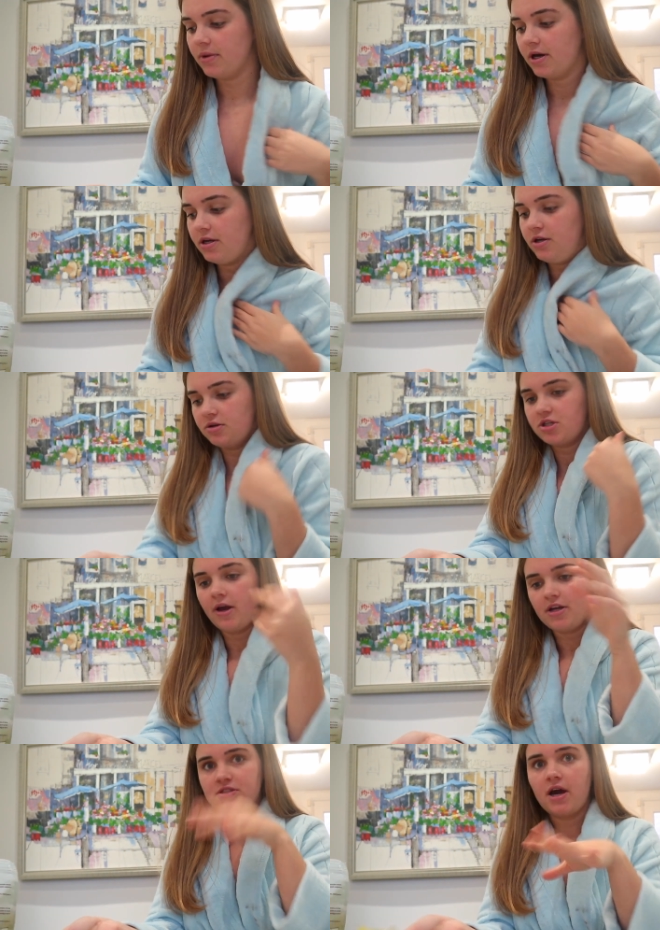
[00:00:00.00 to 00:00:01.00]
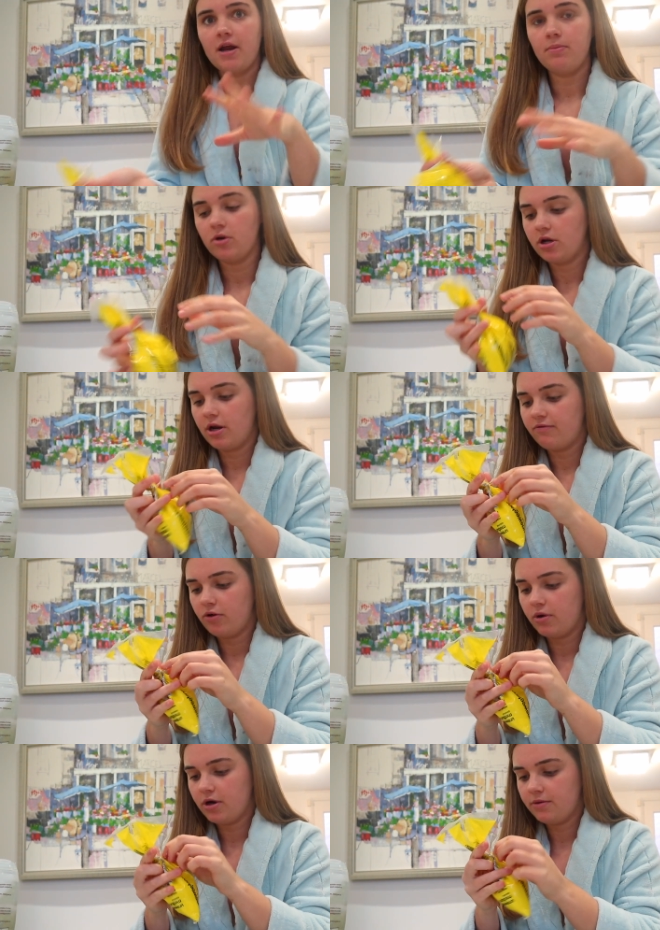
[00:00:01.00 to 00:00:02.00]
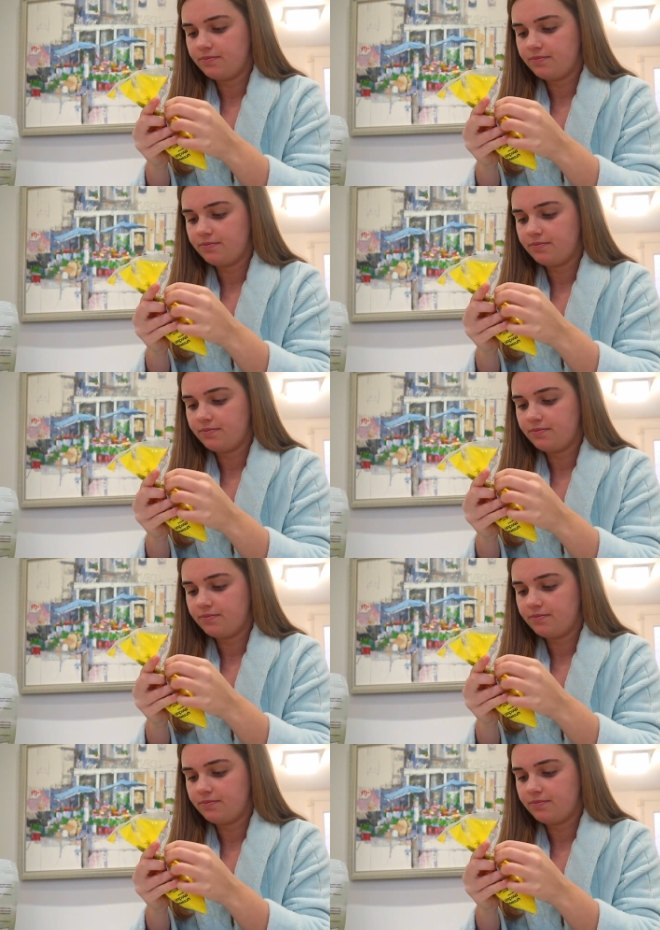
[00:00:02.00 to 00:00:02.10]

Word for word: but usually I just kind of put it everywhere.